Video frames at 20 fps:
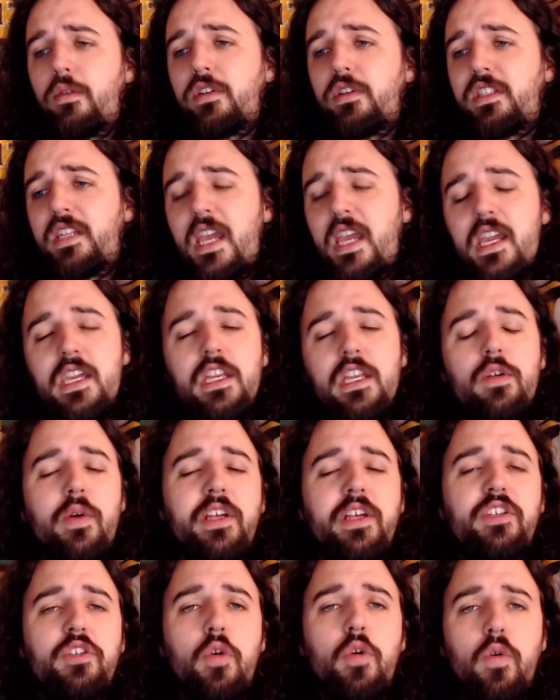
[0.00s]
taking away
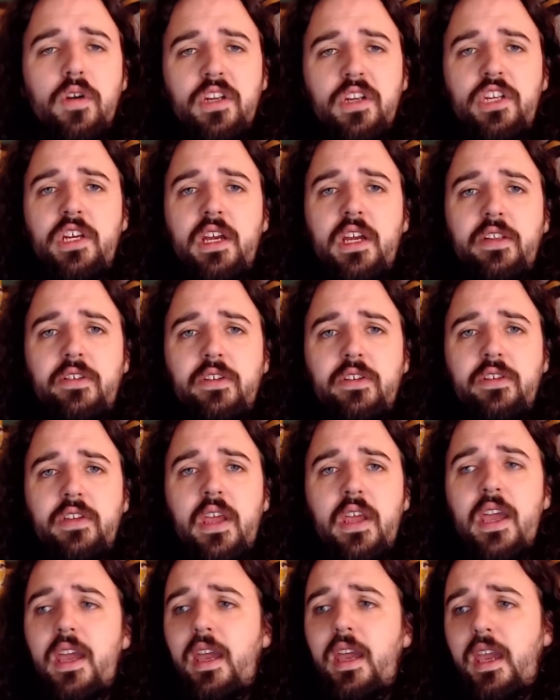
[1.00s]
scoring chances.
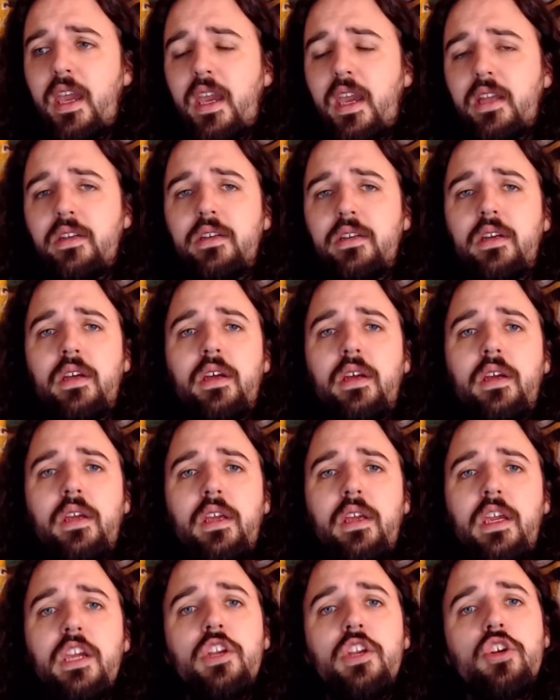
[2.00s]
And
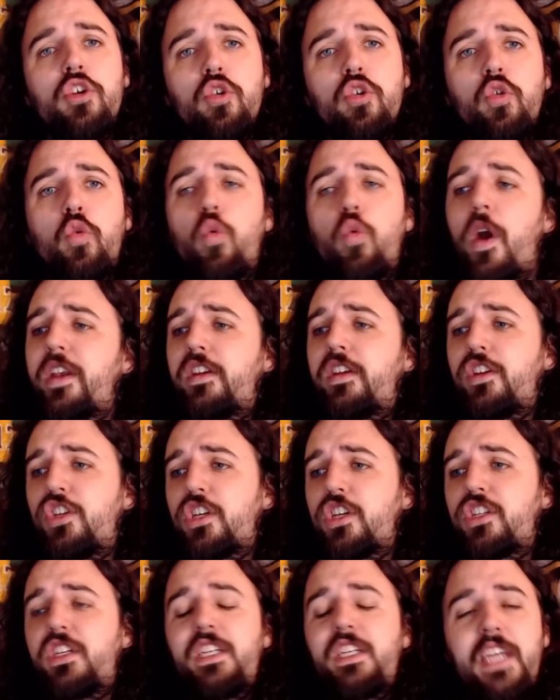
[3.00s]
he knew when to
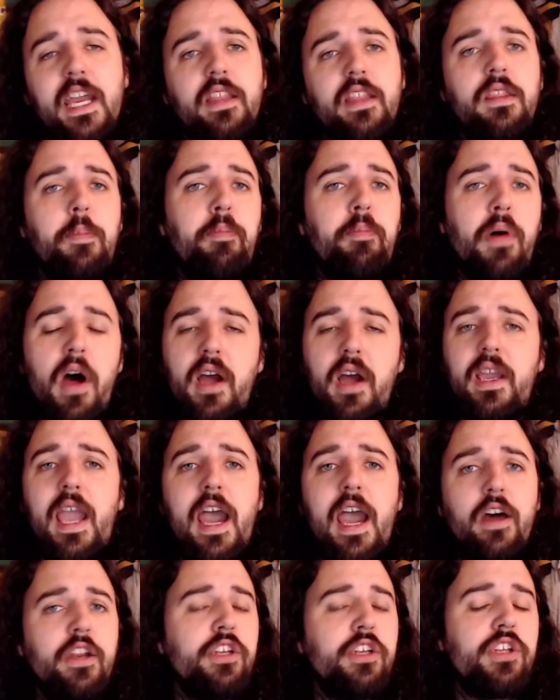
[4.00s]
just get the puck
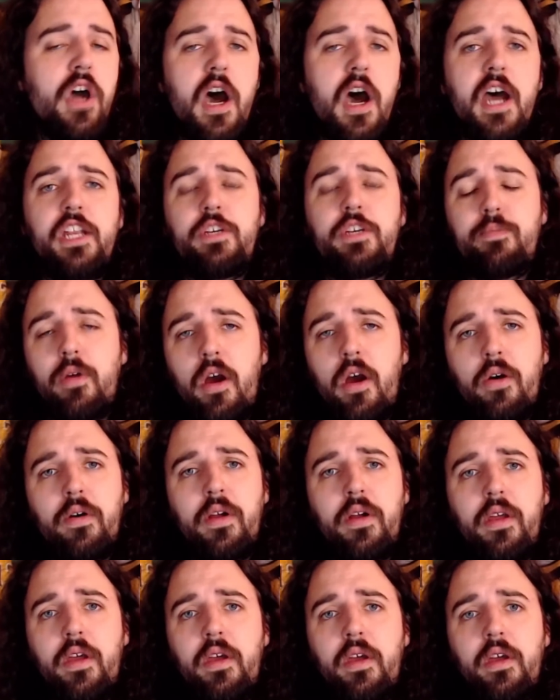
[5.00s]
out of dodge, bro.
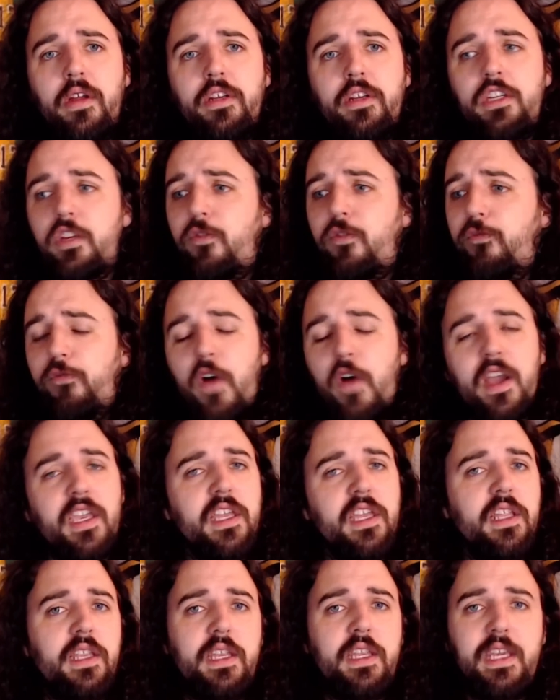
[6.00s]
Just
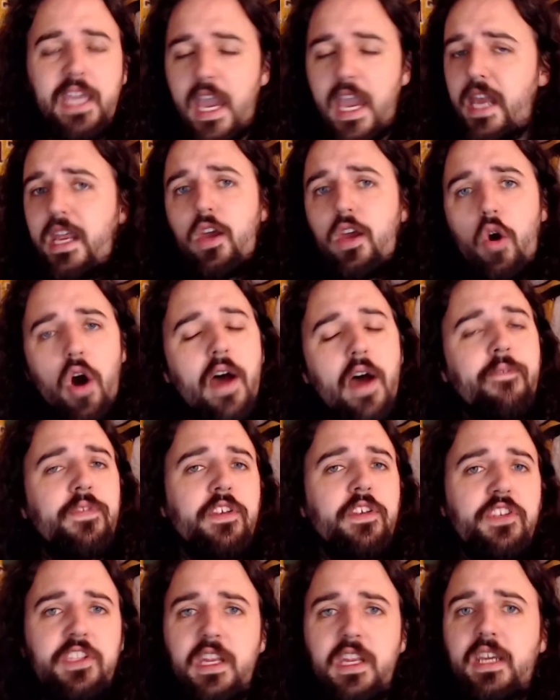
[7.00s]
fucking get it off the
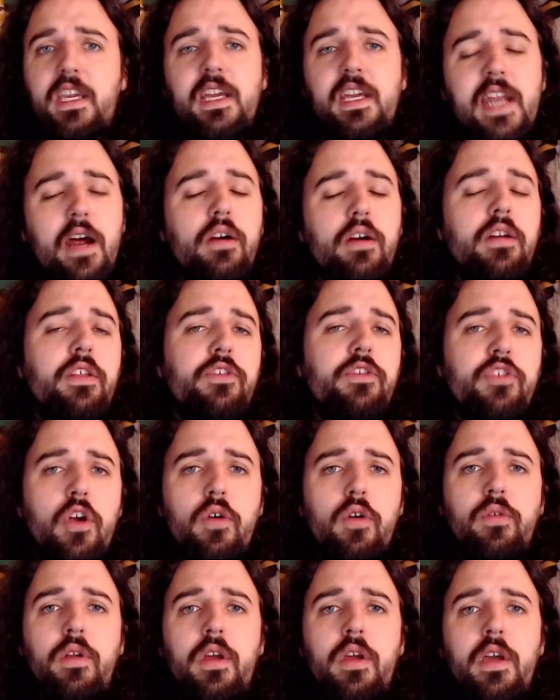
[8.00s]
stick and out of the
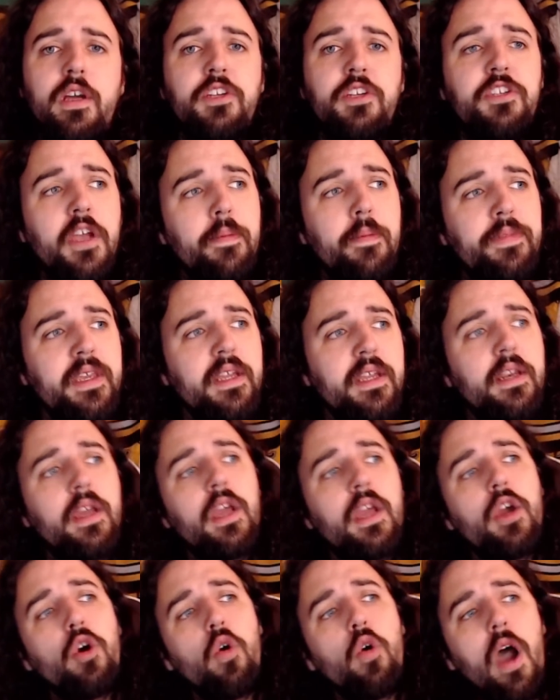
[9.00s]
zone. Something
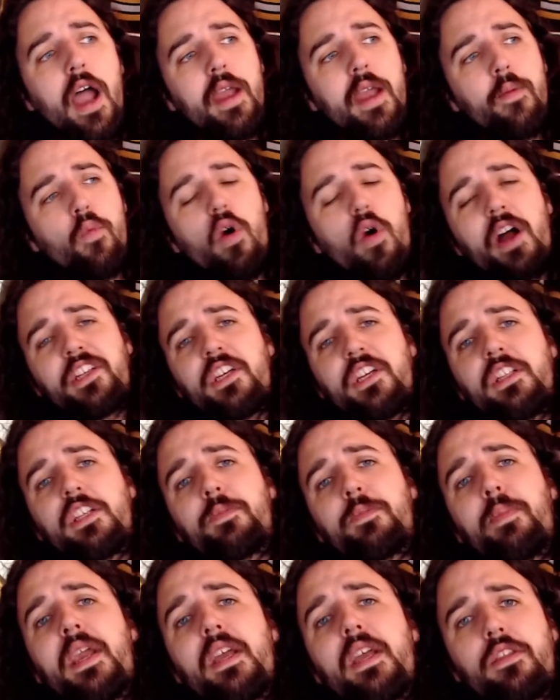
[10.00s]
who I am watching this
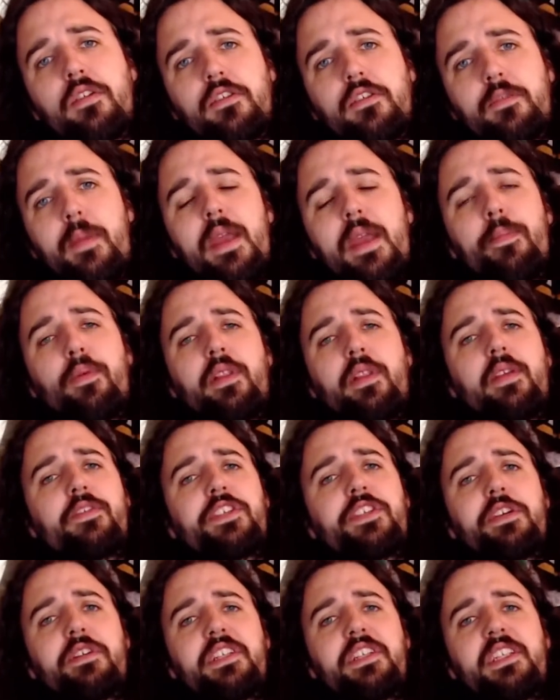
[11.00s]
Panthers Maple Leaf
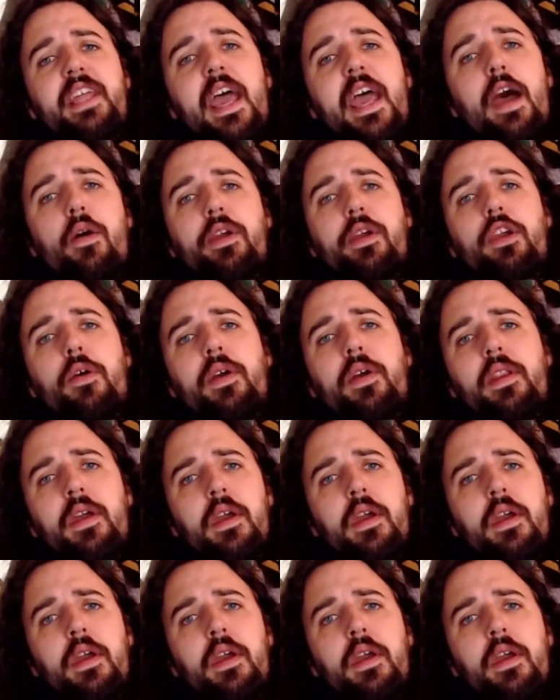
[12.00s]
series now and going,